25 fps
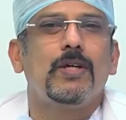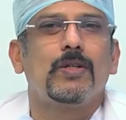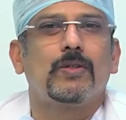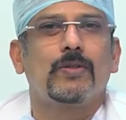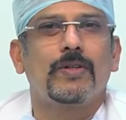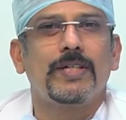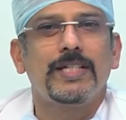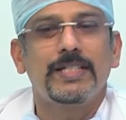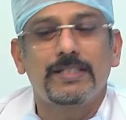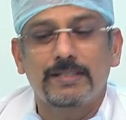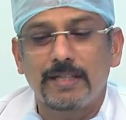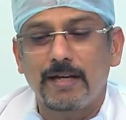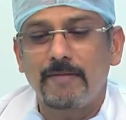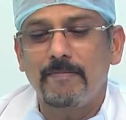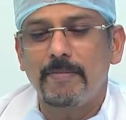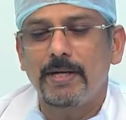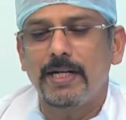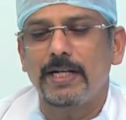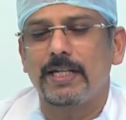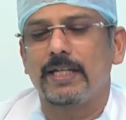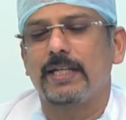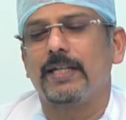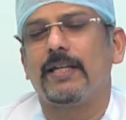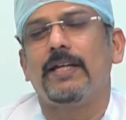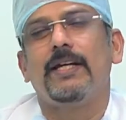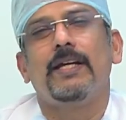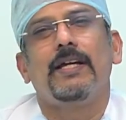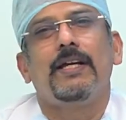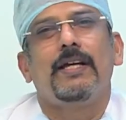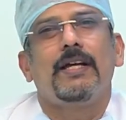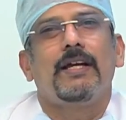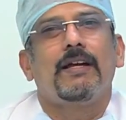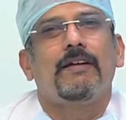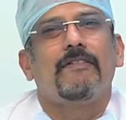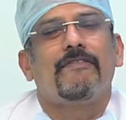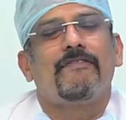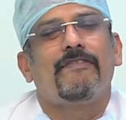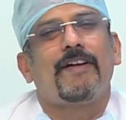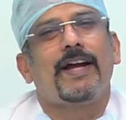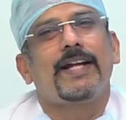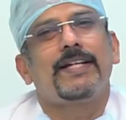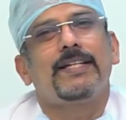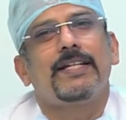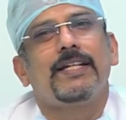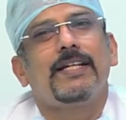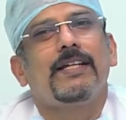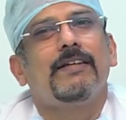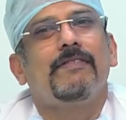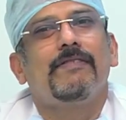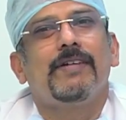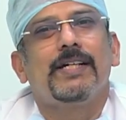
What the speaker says: So in summary, fatty